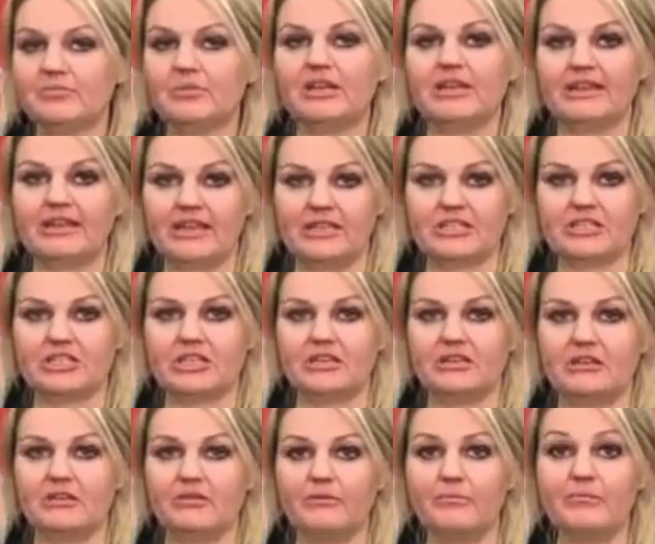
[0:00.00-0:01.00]
mitigation,
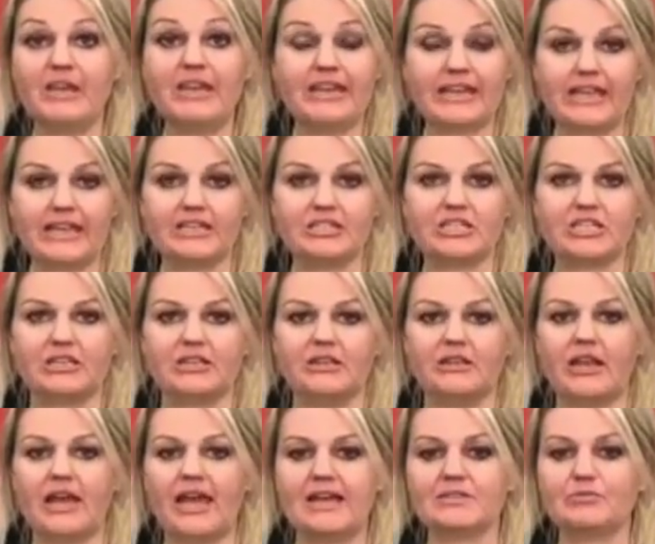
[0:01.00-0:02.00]
mitigation
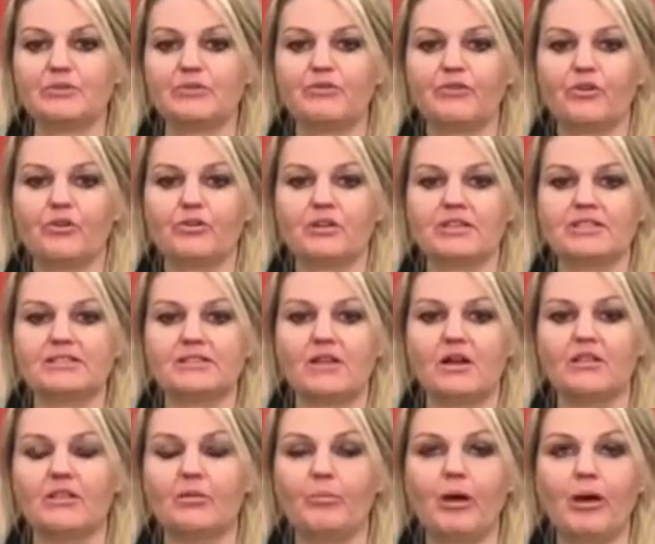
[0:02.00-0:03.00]
as we focus
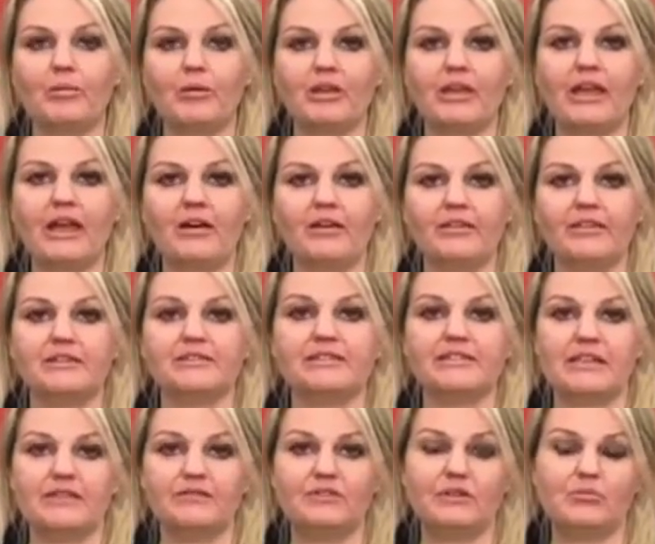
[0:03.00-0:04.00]
on the public health and
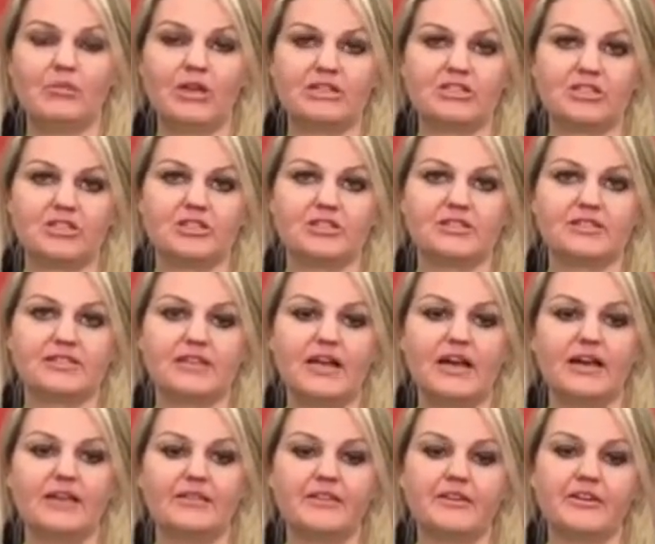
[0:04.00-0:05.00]
safety measures
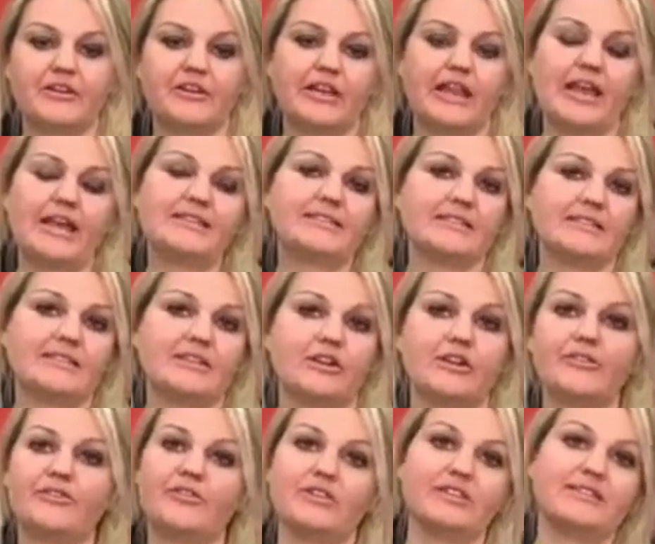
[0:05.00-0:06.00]
uh, that are
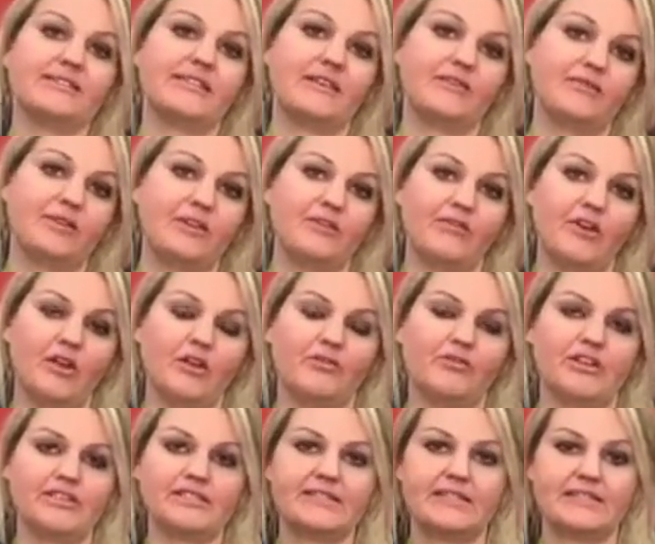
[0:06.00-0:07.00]
necessary for the safety of all of
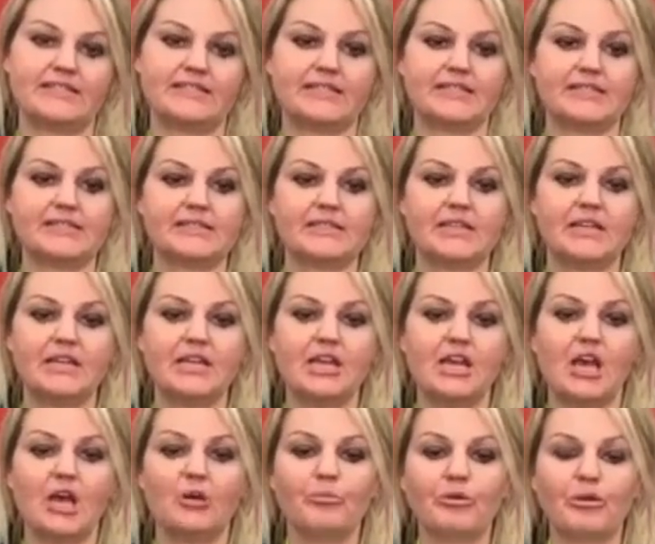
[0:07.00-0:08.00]
our citizens
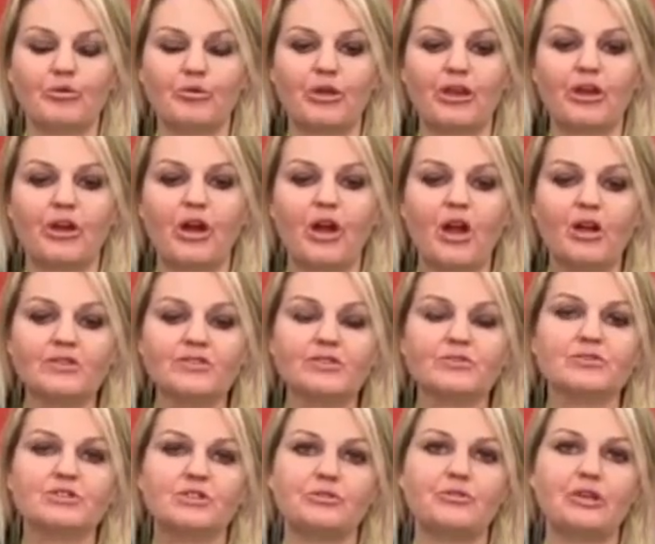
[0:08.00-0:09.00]
but we are
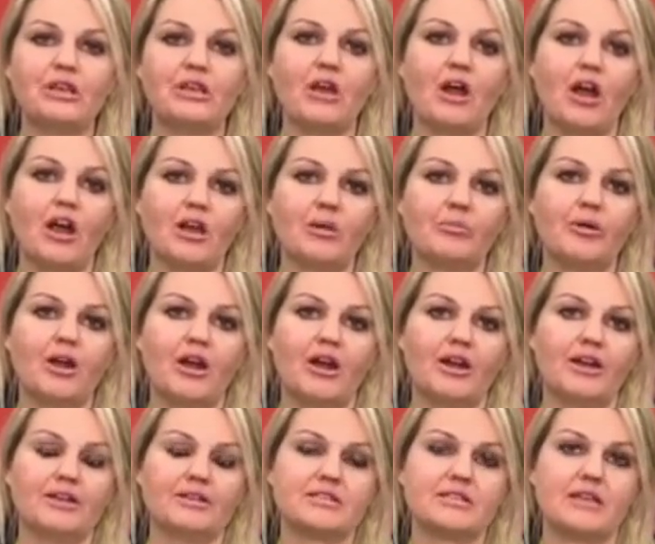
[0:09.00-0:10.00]
also doing our
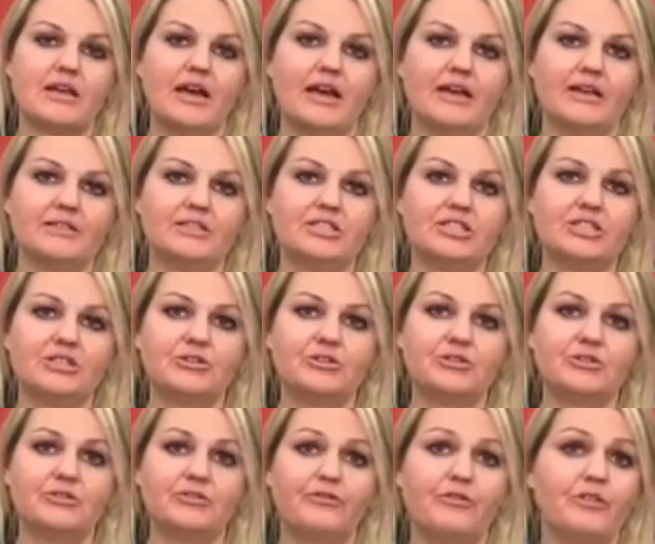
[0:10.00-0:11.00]
part uh,
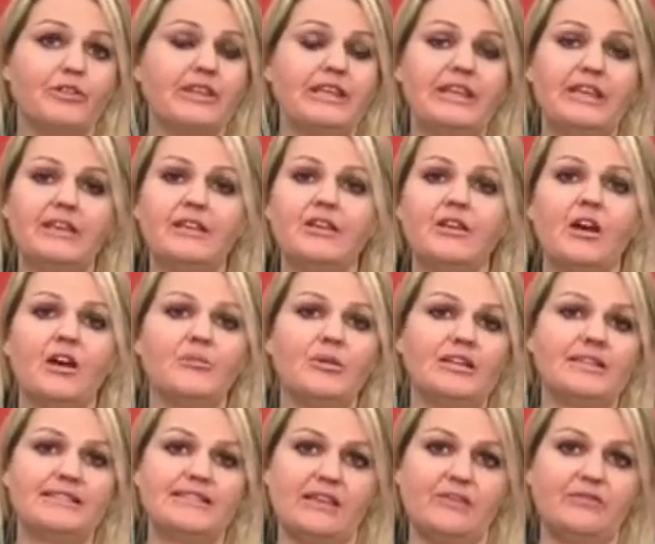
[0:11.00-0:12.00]
to for the economic
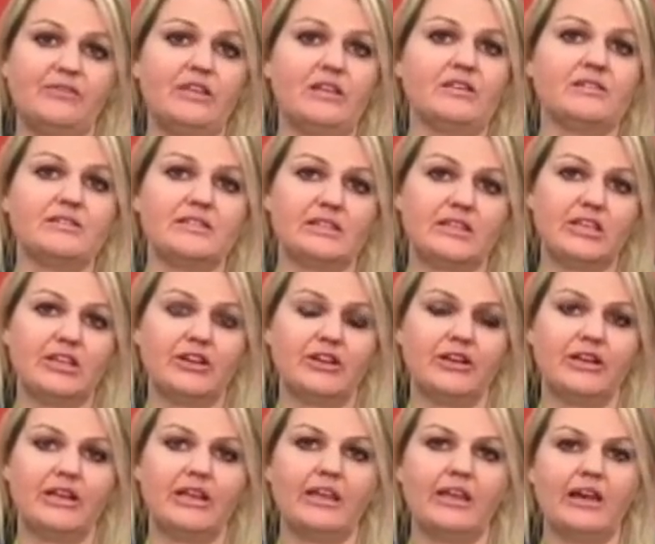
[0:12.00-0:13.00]
safety and
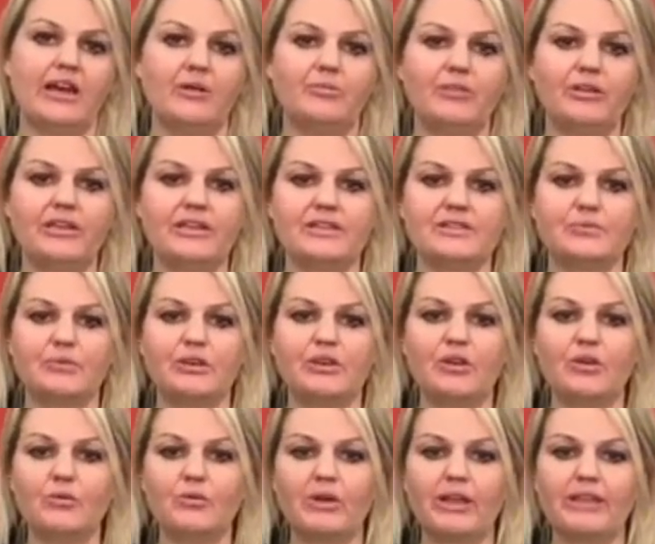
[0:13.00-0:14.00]
security uh, because we
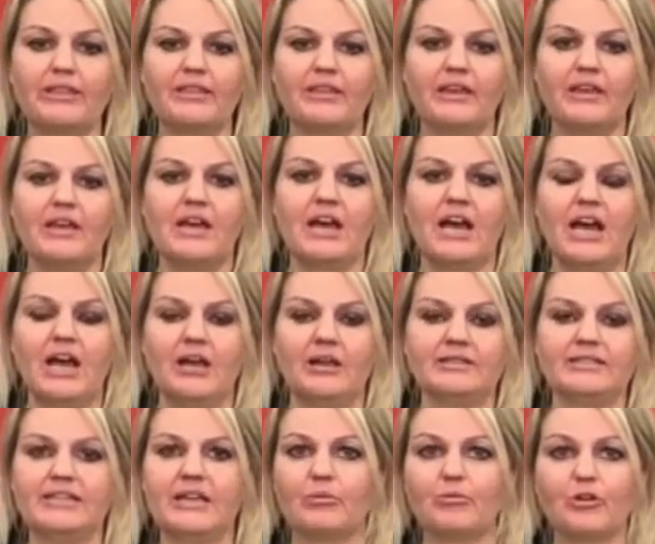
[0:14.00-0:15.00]
know with uh,
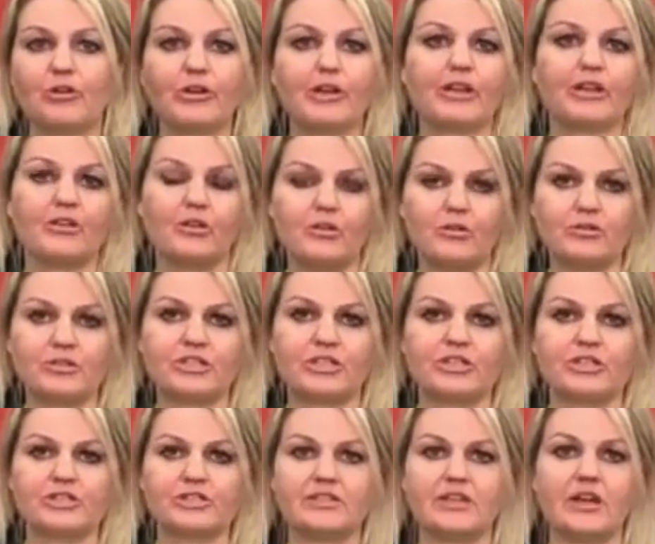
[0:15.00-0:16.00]
temporary
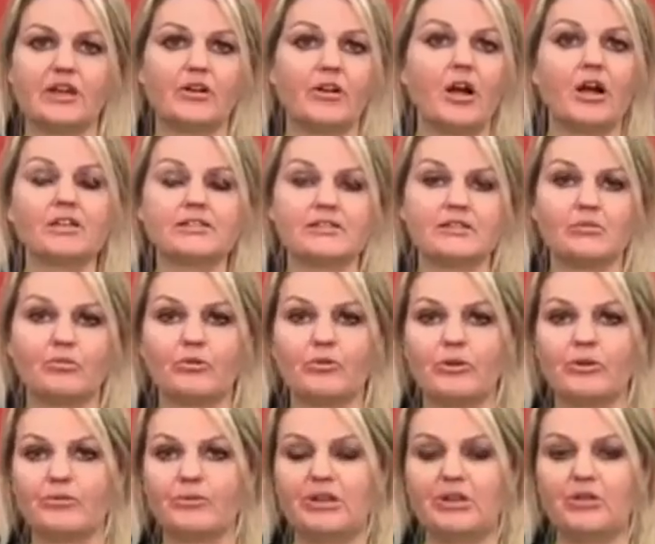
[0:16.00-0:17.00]
closures across the
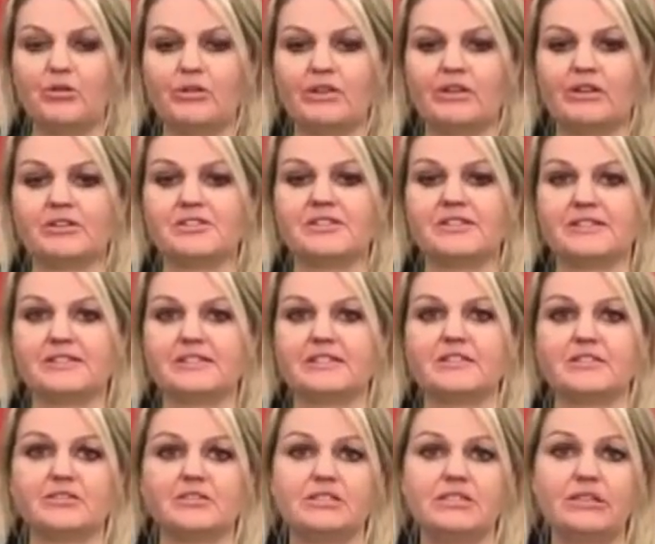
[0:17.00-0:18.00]
board, we know that our
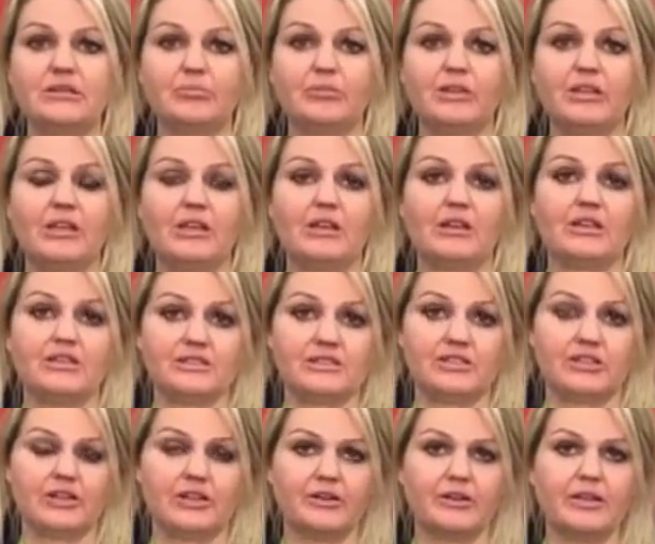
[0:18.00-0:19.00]
citizens are deeply
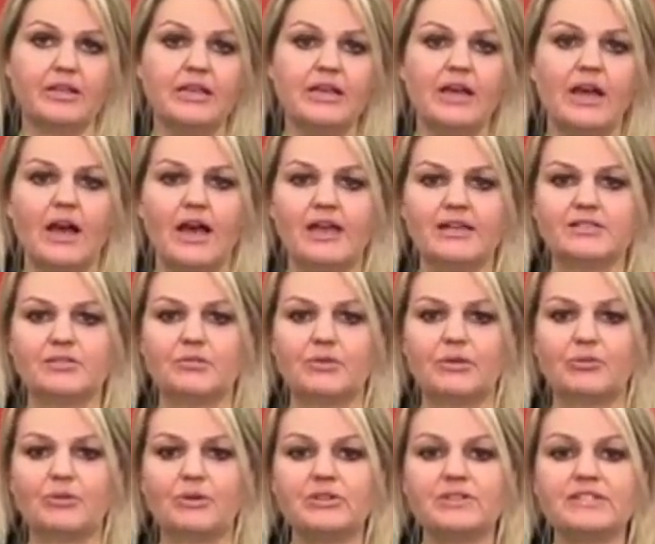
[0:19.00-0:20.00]
concerned. Uh, so
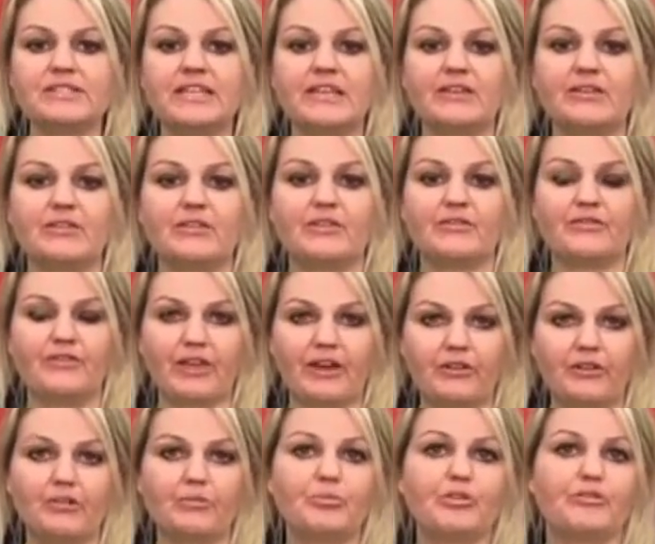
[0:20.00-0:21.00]
I will say the
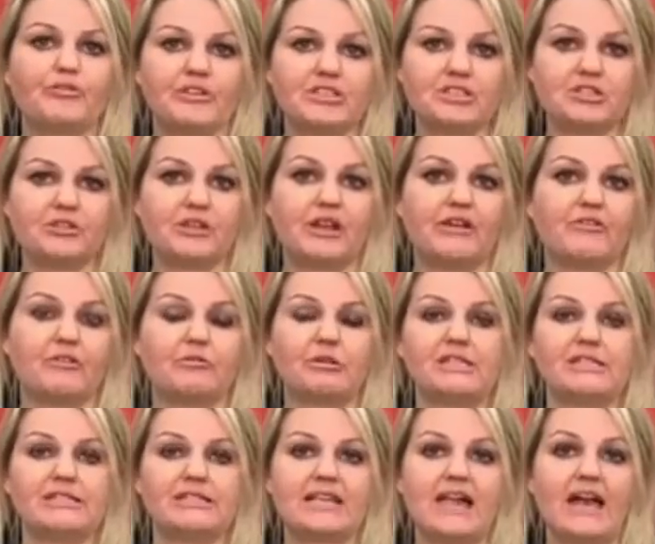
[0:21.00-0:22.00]
federal and provincial
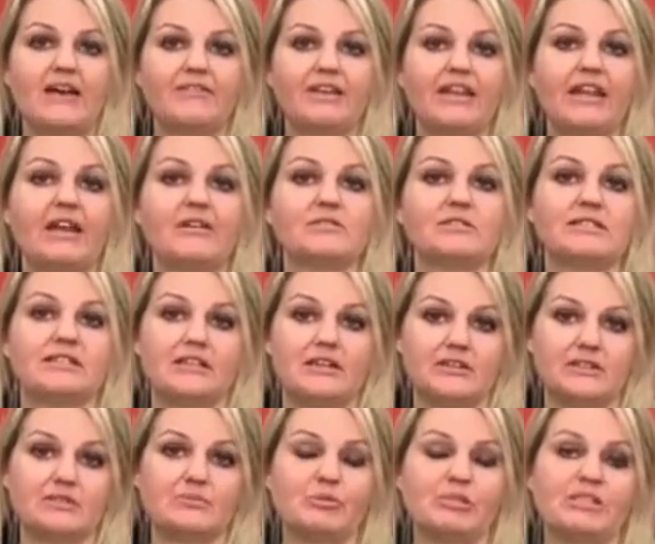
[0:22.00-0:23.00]
governments have announced their
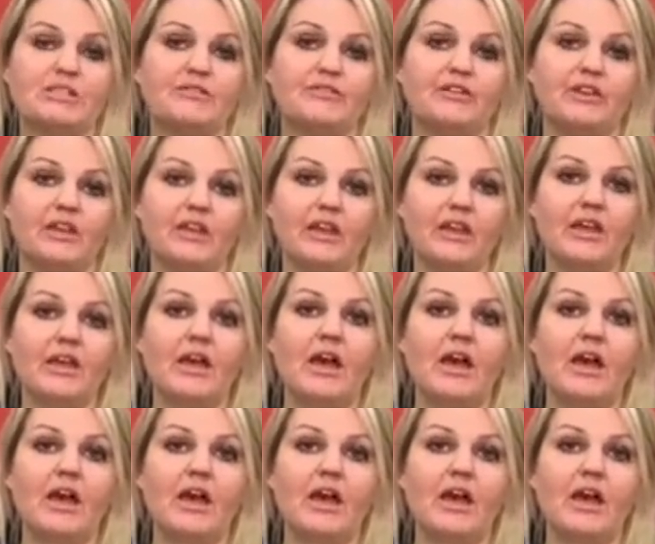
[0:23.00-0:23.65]
specific